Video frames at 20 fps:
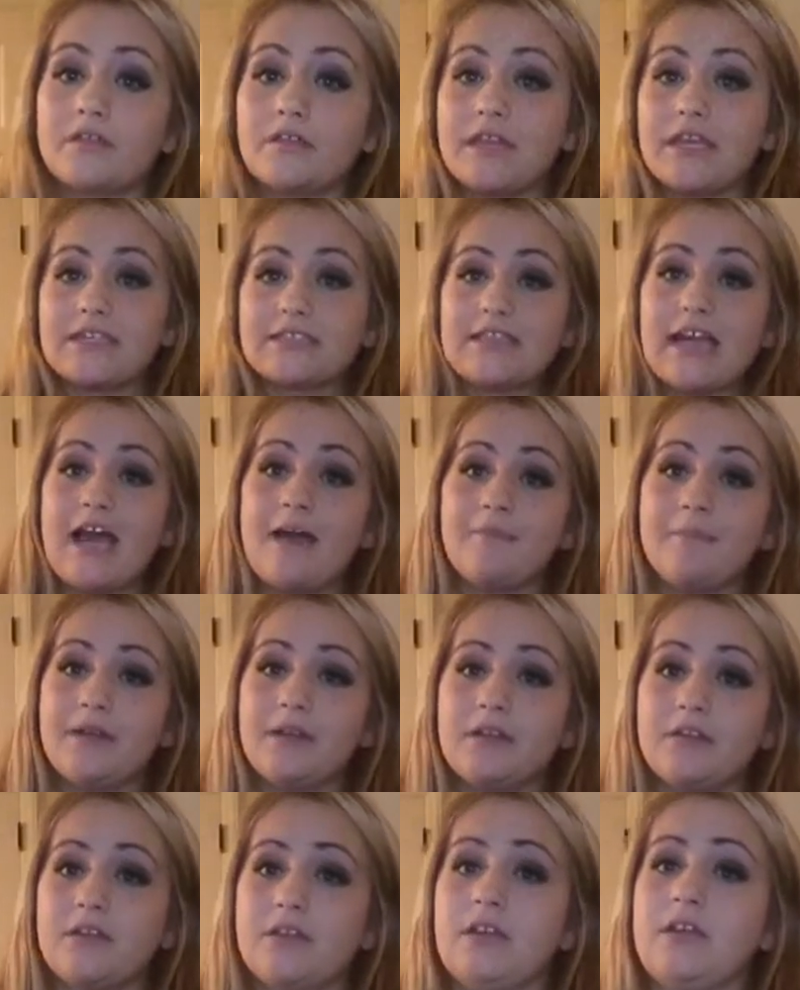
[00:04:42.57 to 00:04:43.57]
things
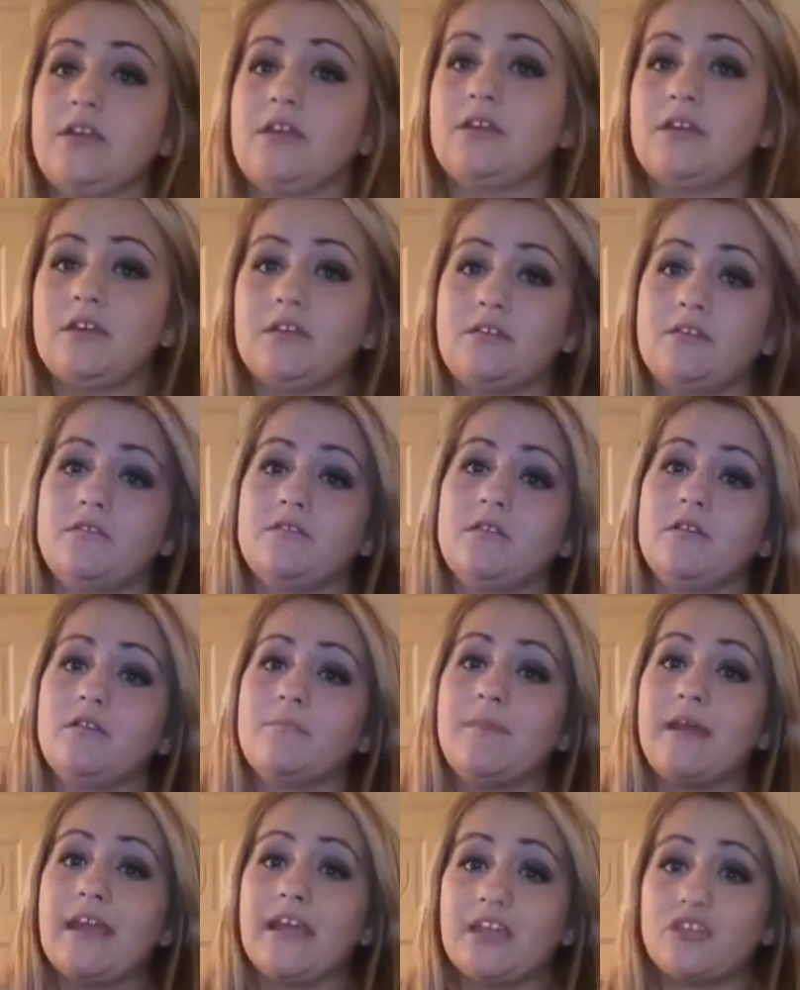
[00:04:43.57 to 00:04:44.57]
happened, and
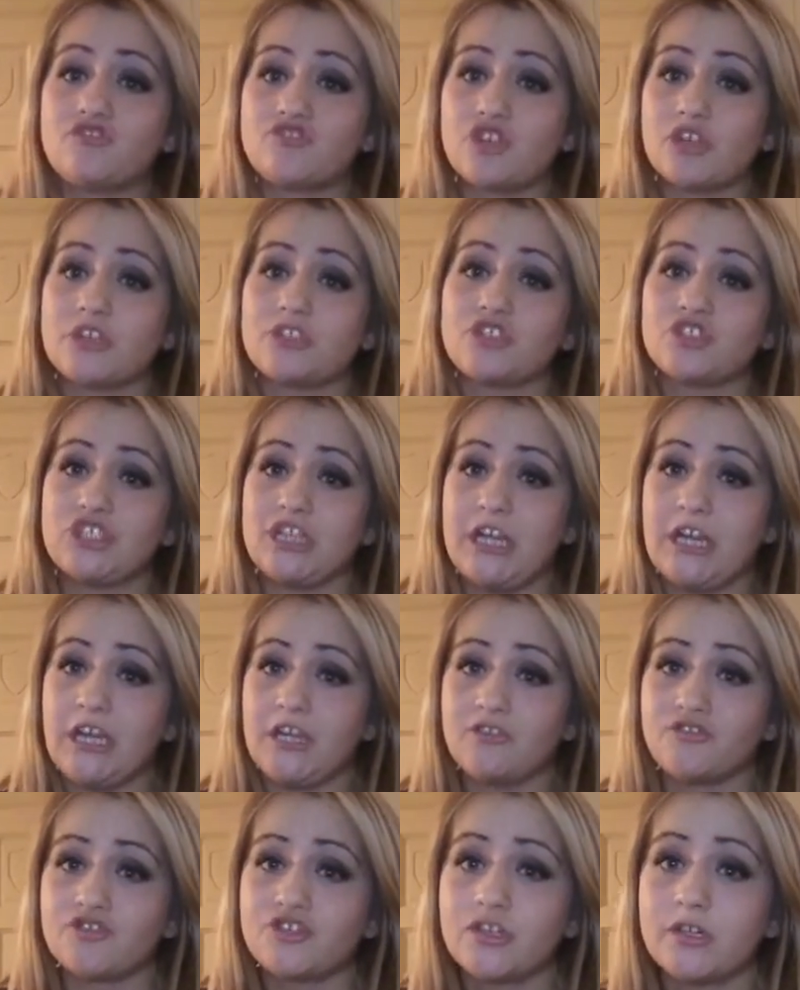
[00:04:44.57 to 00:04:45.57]
my insurance
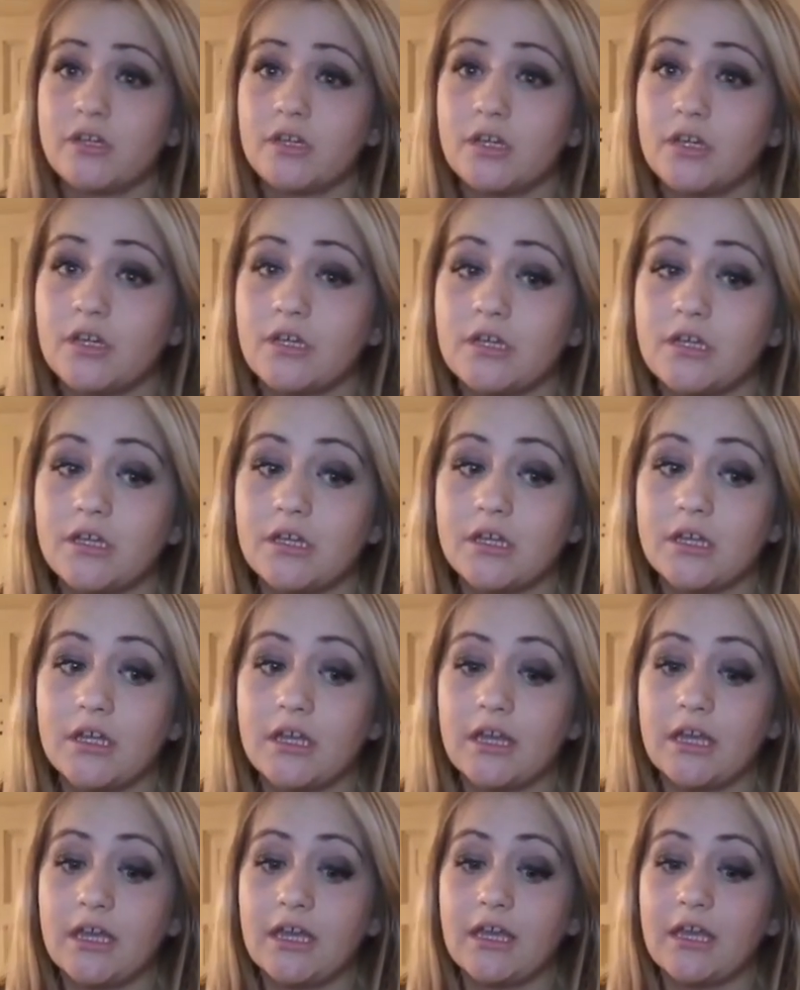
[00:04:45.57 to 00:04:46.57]
changed,
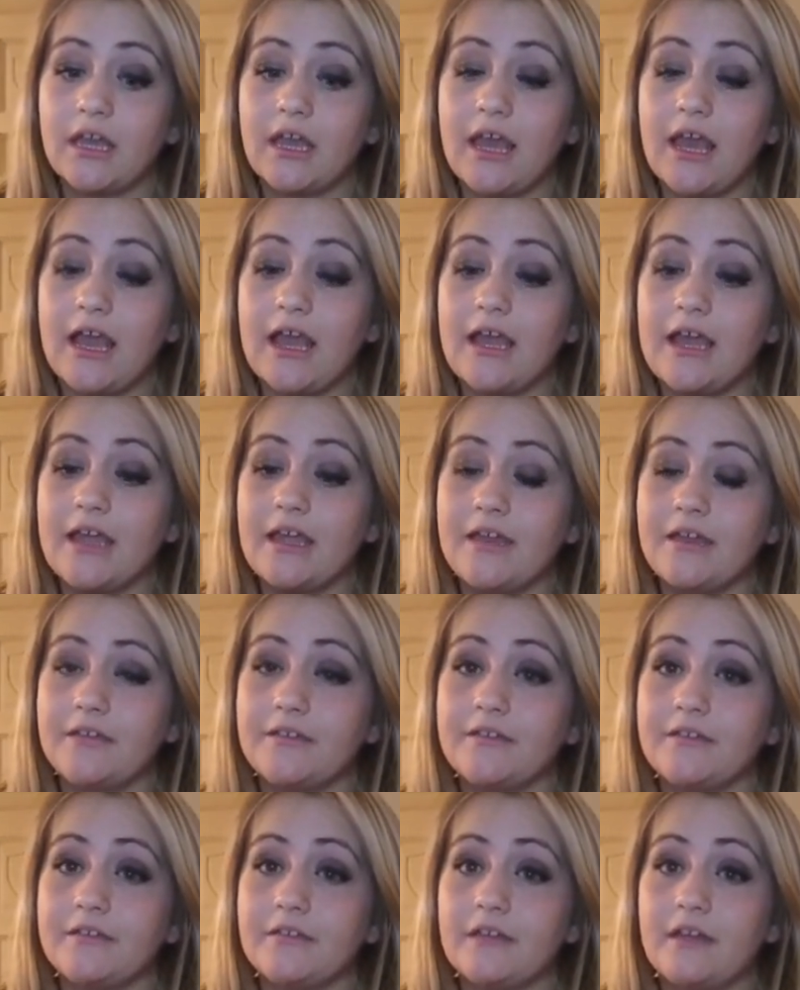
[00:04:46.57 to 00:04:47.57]

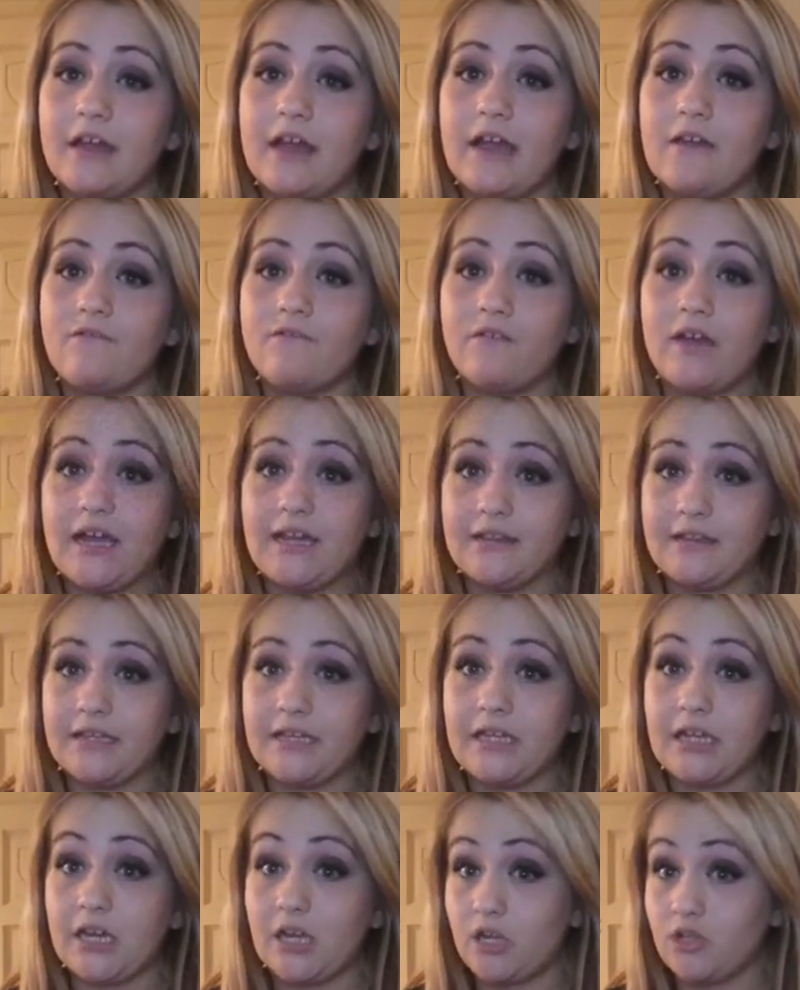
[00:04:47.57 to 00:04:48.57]
and I
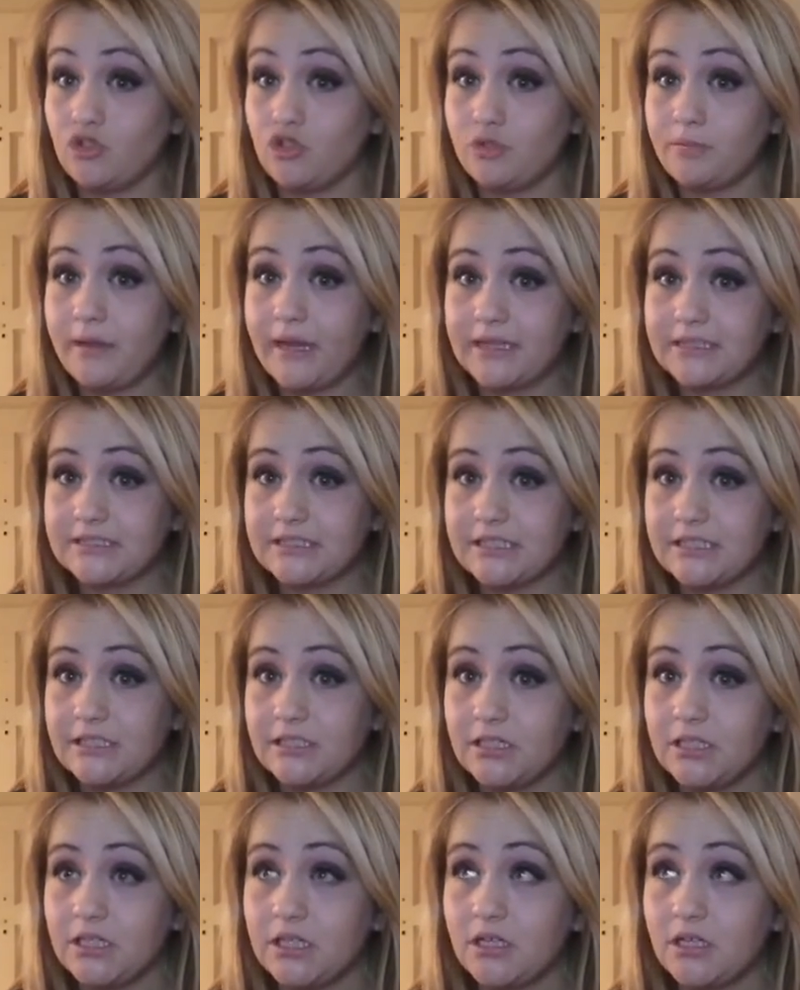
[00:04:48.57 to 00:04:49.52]
finally got on Dupixent.